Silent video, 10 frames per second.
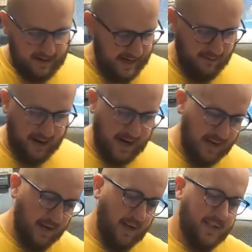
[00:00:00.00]

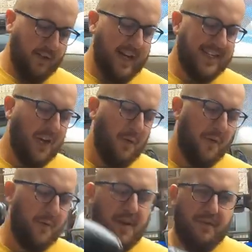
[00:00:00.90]
Anyway, so they sold
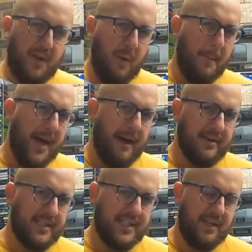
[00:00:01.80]
for
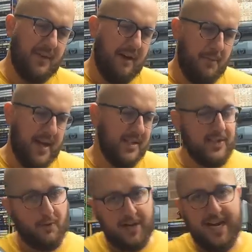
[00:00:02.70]
£51.65,
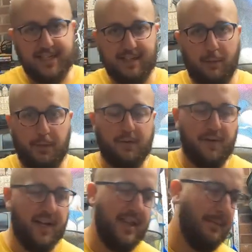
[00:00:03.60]
so nice little
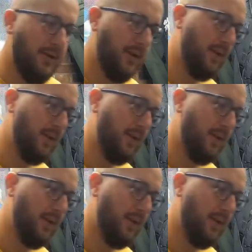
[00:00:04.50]
profit in them.